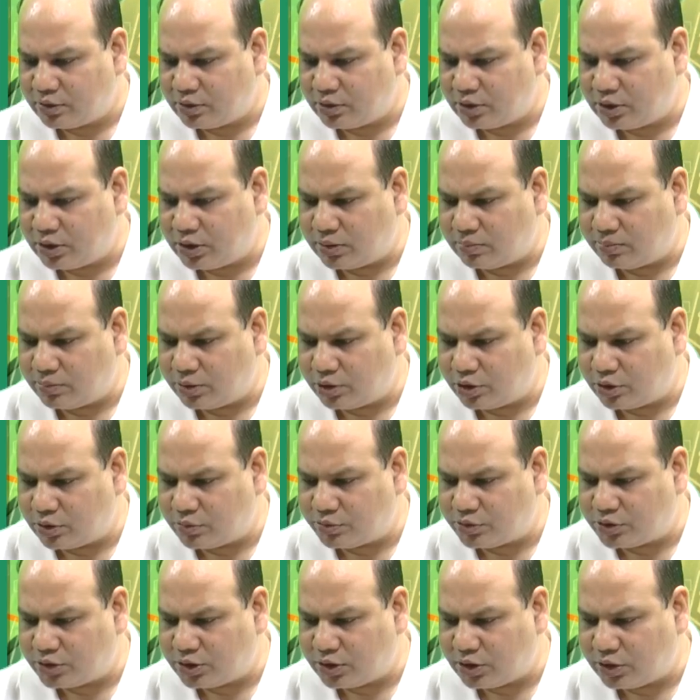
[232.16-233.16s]
number
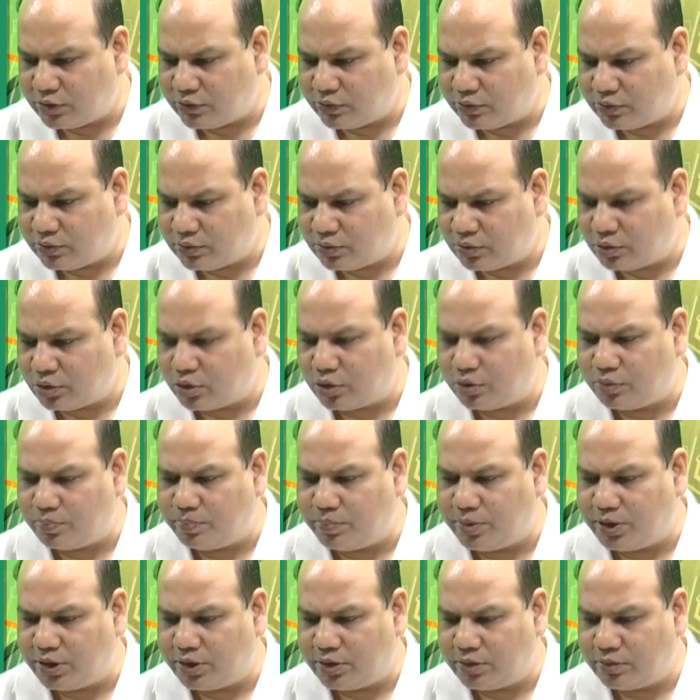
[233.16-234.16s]
of shares of
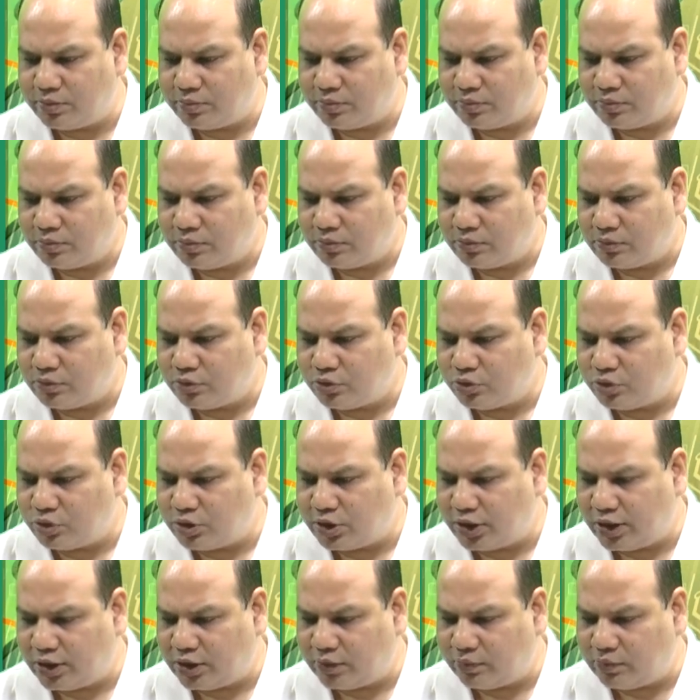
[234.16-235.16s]
B. So
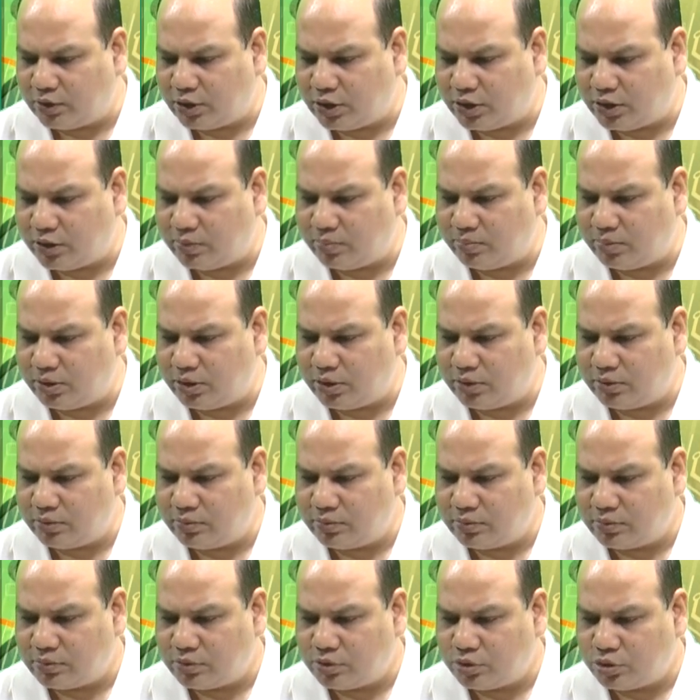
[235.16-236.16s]
that will give me
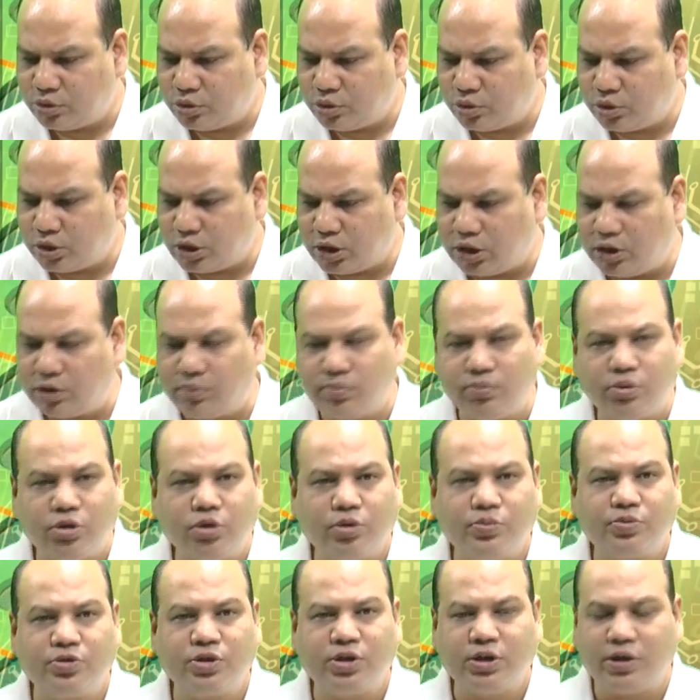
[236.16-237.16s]
total number
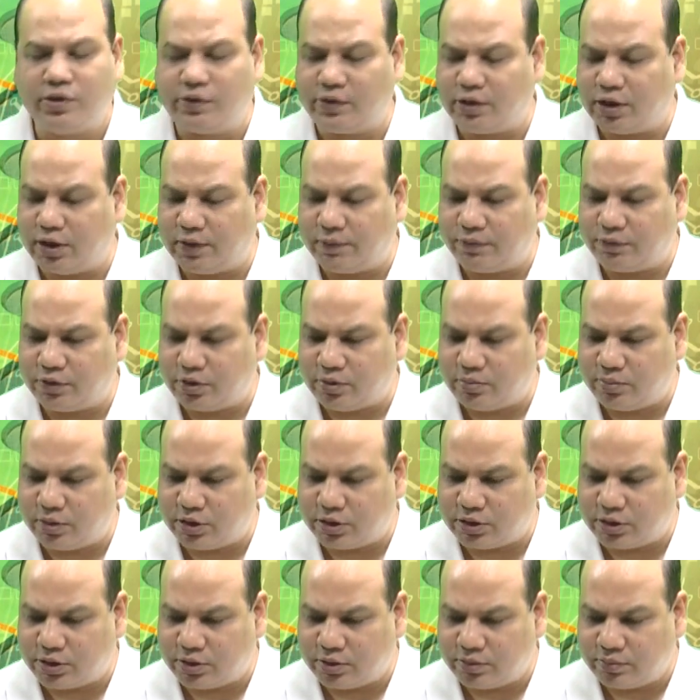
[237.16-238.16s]
of shares after
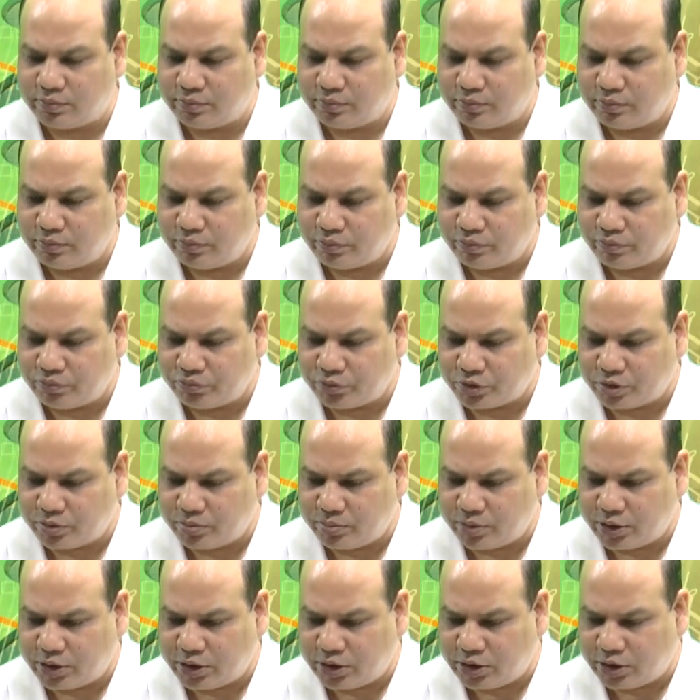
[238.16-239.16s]
merger.
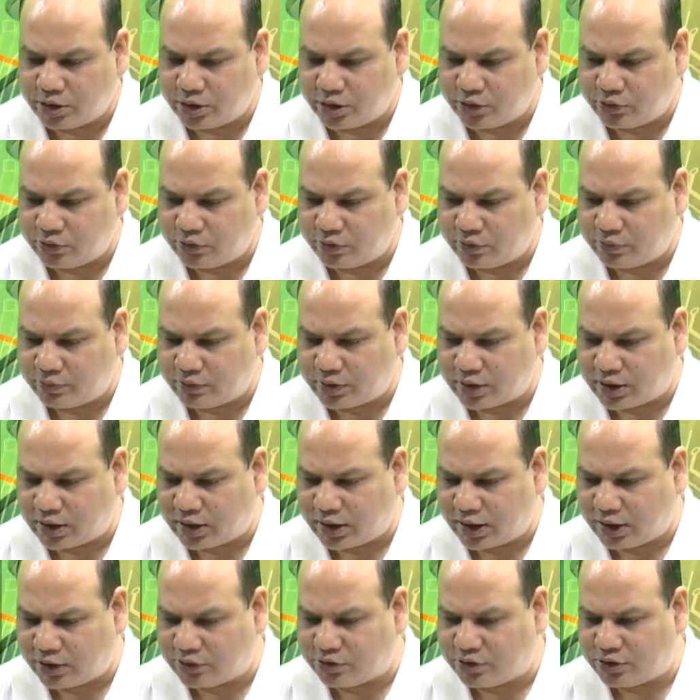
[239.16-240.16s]
But in case of
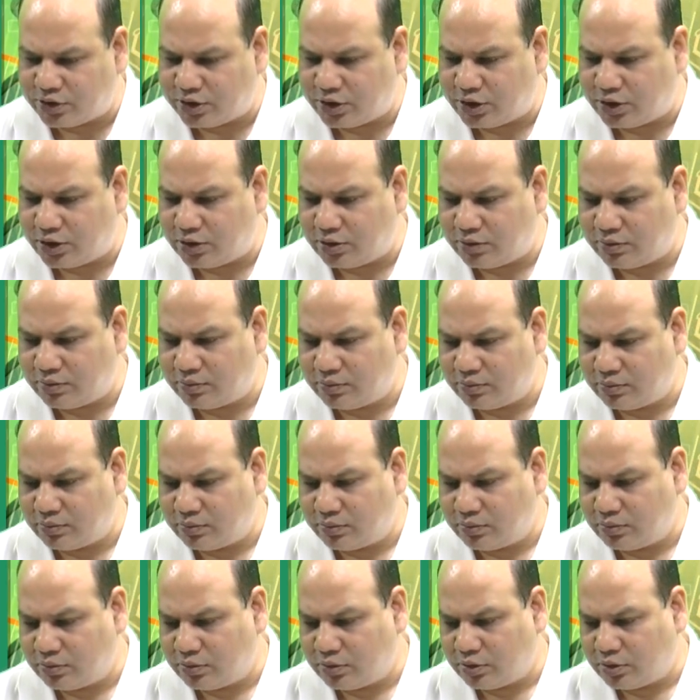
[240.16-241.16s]
cash deal,
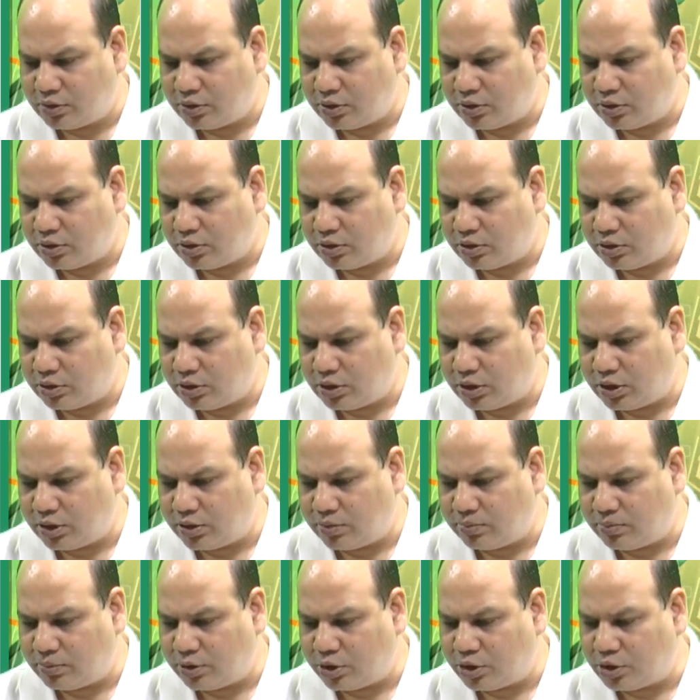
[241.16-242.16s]
the
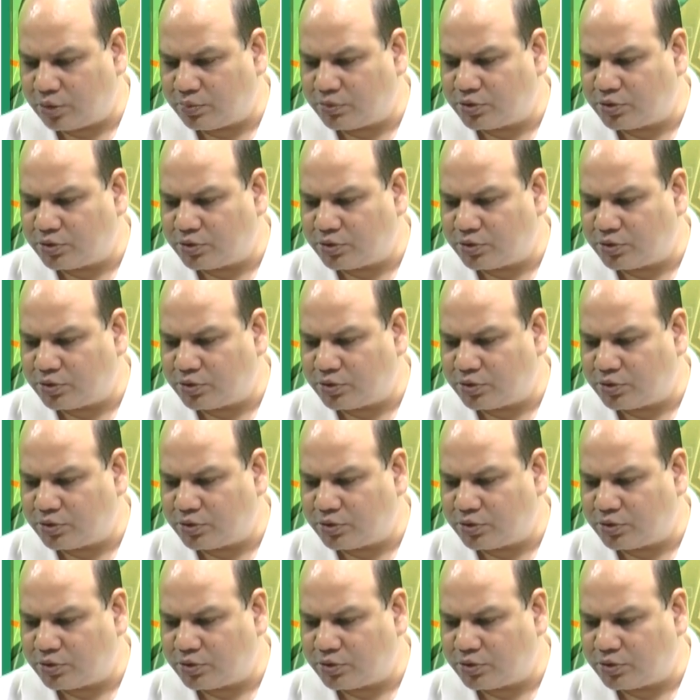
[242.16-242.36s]
number of